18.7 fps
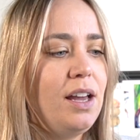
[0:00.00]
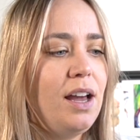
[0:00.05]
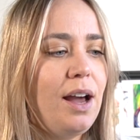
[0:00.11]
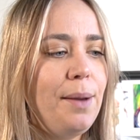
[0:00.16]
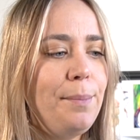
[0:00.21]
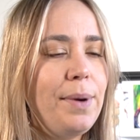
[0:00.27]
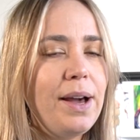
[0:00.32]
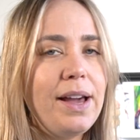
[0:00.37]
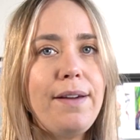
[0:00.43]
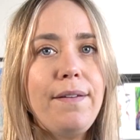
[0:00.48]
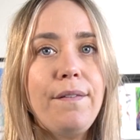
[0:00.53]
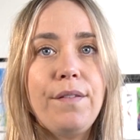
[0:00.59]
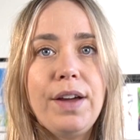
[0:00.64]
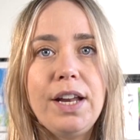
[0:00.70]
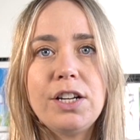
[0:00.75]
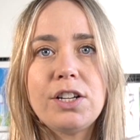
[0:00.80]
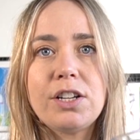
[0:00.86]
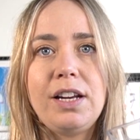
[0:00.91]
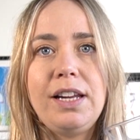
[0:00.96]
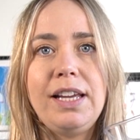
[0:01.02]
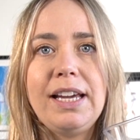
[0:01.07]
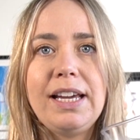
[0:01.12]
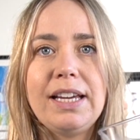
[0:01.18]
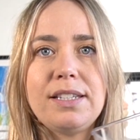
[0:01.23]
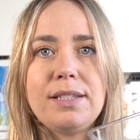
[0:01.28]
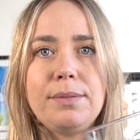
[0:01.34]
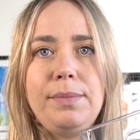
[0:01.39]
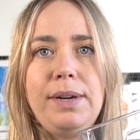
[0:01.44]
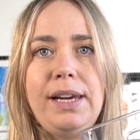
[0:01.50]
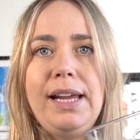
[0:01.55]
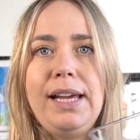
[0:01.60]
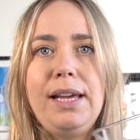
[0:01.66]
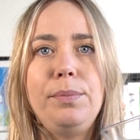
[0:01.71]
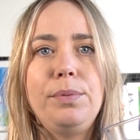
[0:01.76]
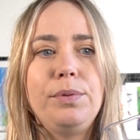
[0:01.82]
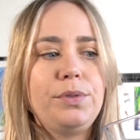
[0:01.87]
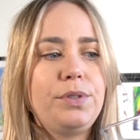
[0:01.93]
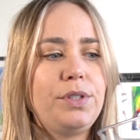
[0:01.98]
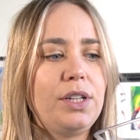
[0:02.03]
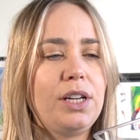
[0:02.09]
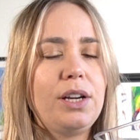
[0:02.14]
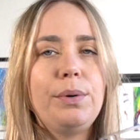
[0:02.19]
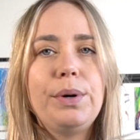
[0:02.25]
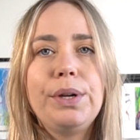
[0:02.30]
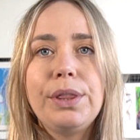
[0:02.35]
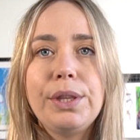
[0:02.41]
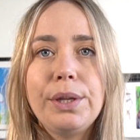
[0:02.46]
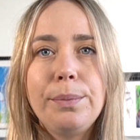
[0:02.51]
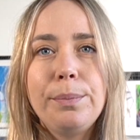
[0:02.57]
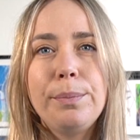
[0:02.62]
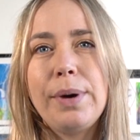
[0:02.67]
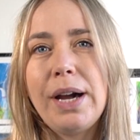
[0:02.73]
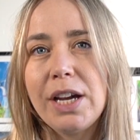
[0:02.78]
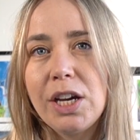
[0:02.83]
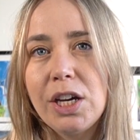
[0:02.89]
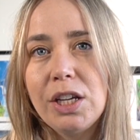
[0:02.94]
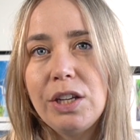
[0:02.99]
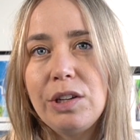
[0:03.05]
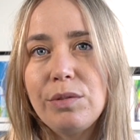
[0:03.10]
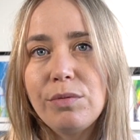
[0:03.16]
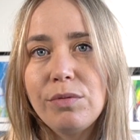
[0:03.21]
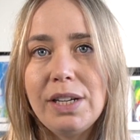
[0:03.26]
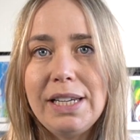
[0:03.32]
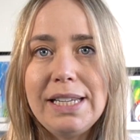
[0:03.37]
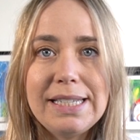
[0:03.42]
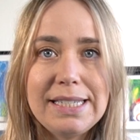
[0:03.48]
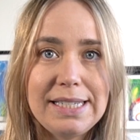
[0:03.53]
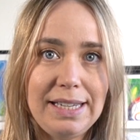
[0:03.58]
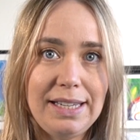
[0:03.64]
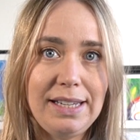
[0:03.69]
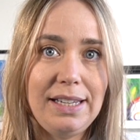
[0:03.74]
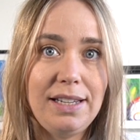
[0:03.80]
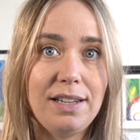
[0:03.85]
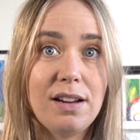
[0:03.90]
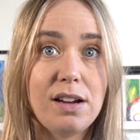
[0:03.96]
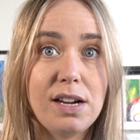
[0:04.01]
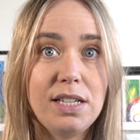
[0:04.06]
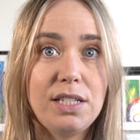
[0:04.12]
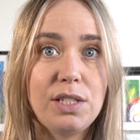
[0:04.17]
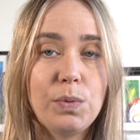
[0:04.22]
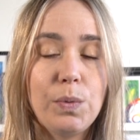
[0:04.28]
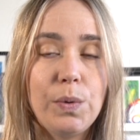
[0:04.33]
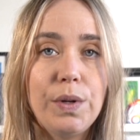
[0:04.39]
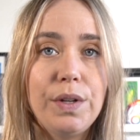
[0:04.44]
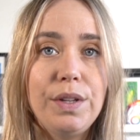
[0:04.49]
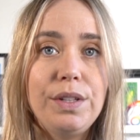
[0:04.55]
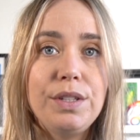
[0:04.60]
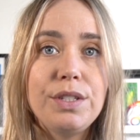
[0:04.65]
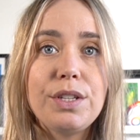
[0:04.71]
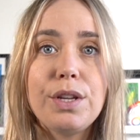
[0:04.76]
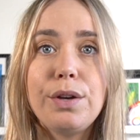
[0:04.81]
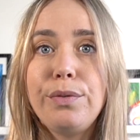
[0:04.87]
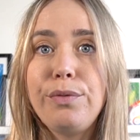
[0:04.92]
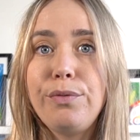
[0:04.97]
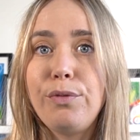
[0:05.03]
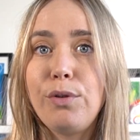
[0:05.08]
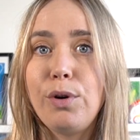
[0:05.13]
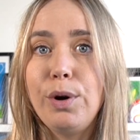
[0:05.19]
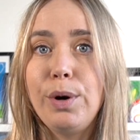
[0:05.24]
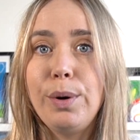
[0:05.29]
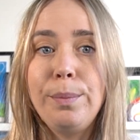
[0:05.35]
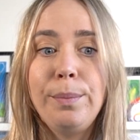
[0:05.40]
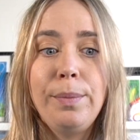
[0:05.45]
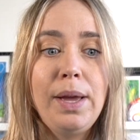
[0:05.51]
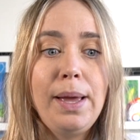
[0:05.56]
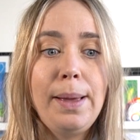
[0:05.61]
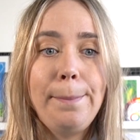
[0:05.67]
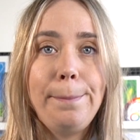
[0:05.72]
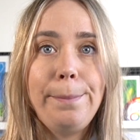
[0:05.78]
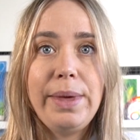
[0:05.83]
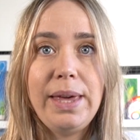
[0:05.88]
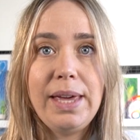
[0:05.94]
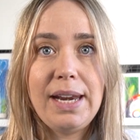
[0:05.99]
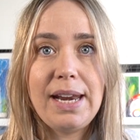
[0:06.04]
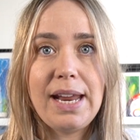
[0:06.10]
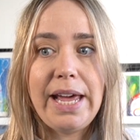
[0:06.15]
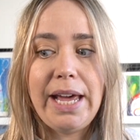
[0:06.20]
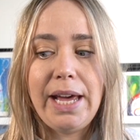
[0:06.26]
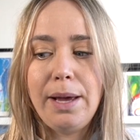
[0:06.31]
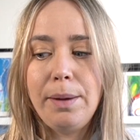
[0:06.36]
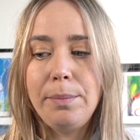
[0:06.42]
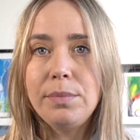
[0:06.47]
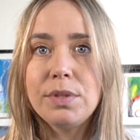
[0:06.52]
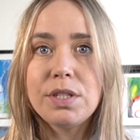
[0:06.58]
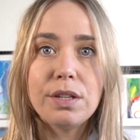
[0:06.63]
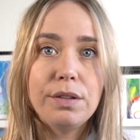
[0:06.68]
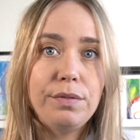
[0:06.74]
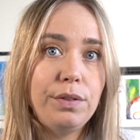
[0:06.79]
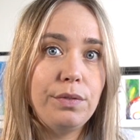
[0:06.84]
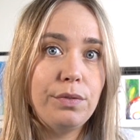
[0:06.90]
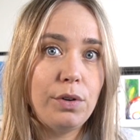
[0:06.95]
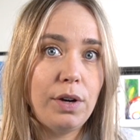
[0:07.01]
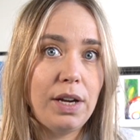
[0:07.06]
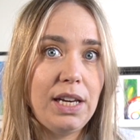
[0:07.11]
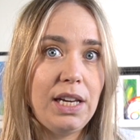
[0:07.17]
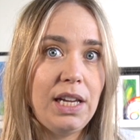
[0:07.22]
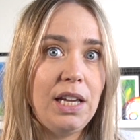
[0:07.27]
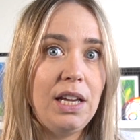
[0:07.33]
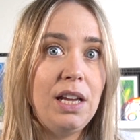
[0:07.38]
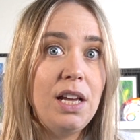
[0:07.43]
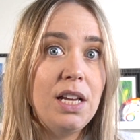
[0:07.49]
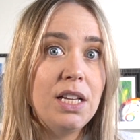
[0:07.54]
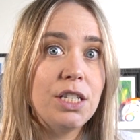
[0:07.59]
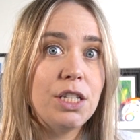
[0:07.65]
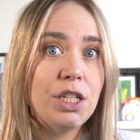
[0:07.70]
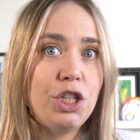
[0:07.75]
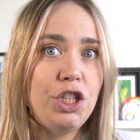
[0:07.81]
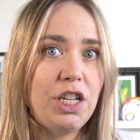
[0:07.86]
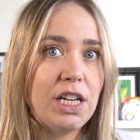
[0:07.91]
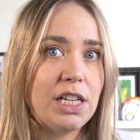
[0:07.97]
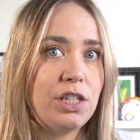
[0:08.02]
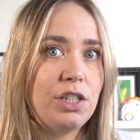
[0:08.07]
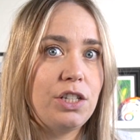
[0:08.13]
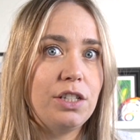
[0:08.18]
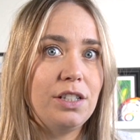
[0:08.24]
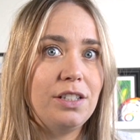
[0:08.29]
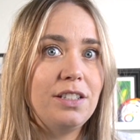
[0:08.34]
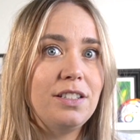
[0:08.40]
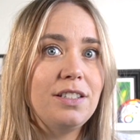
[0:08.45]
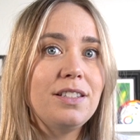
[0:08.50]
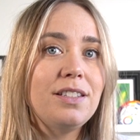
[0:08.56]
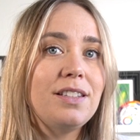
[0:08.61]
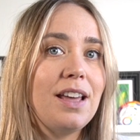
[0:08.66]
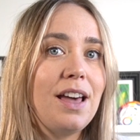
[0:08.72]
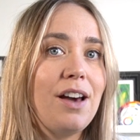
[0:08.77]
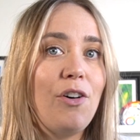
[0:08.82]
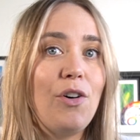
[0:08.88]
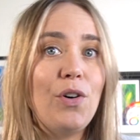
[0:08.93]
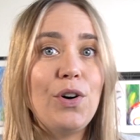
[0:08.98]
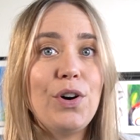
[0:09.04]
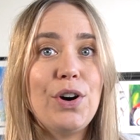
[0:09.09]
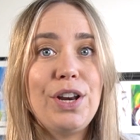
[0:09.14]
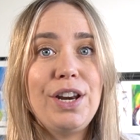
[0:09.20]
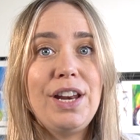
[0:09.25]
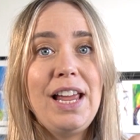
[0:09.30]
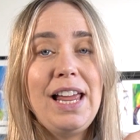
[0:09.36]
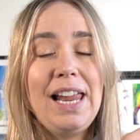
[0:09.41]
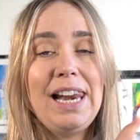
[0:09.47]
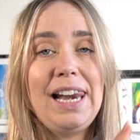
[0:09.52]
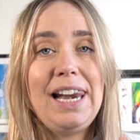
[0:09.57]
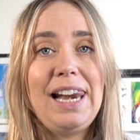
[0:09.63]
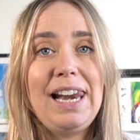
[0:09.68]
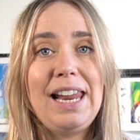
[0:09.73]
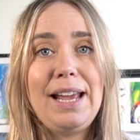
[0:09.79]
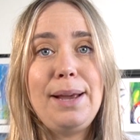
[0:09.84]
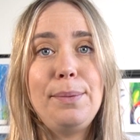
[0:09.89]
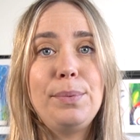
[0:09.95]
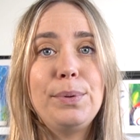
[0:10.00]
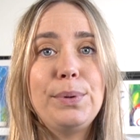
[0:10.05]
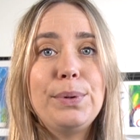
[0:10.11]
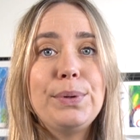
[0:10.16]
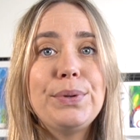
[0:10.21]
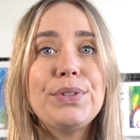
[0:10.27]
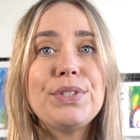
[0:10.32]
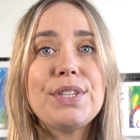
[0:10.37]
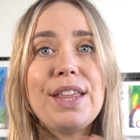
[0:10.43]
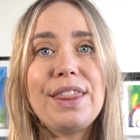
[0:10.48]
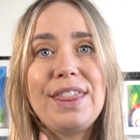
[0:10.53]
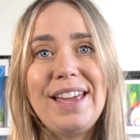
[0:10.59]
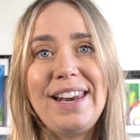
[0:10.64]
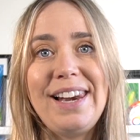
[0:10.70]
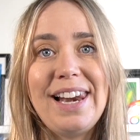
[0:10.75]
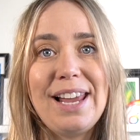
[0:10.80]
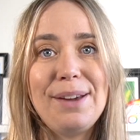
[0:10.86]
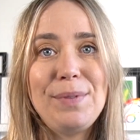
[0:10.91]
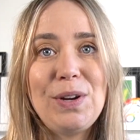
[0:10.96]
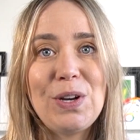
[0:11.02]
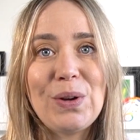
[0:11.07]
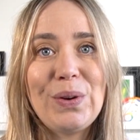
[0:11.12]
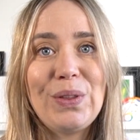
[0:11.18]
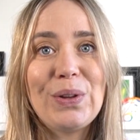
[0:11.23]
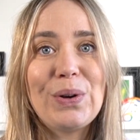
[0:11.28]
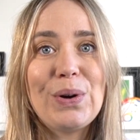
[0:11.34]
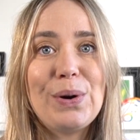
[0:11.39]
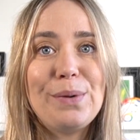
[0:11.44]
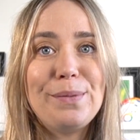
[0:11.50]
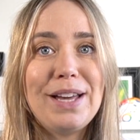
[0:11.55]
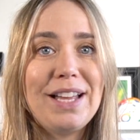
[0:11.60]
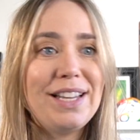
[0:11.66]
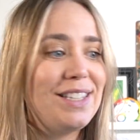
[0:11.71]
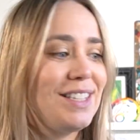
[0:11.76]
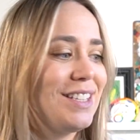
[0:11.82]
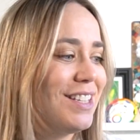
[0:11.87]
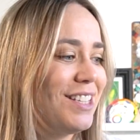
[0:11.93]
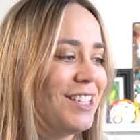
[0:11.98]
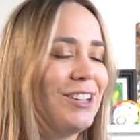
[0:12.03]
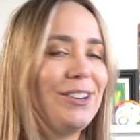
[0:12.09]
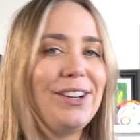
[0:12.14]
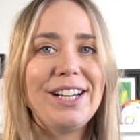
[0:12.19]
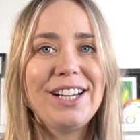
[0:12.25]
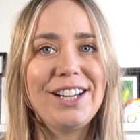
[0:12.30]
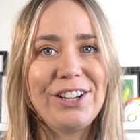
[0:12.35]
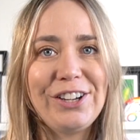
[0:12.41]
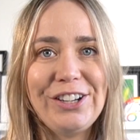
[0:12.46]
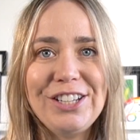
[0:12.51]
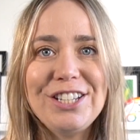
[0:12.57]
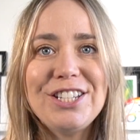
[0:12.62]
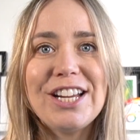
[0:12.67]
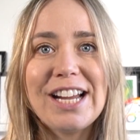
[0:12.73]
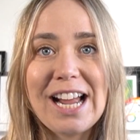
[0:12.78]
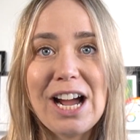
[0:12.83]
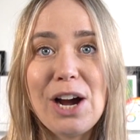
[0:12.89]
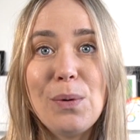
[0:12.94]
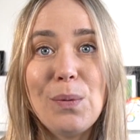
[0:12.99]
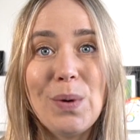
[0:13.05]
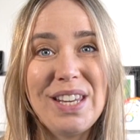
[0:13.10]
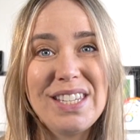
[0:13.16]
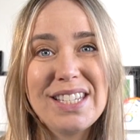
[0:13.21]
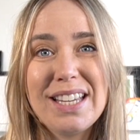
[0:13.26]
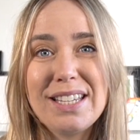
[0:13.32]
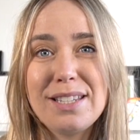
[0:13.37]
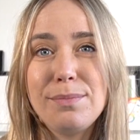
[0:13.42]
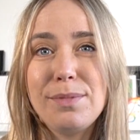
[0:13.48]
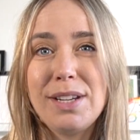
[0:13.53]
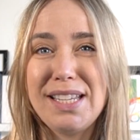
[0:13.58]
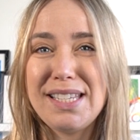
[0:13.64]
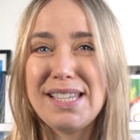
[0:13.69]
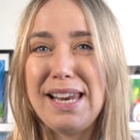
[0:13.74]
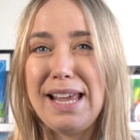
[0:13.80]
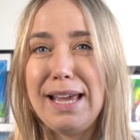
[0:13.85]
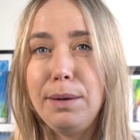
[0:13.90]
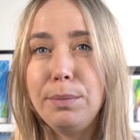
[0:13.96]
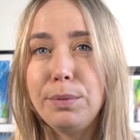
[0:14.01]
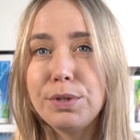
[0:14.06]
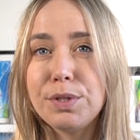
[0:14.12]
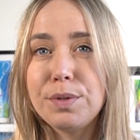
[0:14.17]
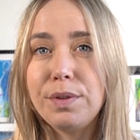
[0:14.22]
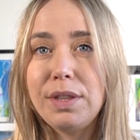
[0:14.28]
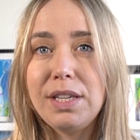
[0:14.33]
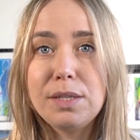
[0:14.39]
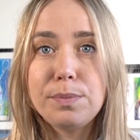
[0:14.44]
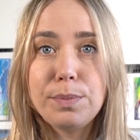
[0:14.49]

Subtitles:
I might eventually get some labels to go on them, but I couldn't really see any nice ones from B&M, so if you've got any suggestions on labels, then let me know in the comments so I can go and check out where to get some nice labels for these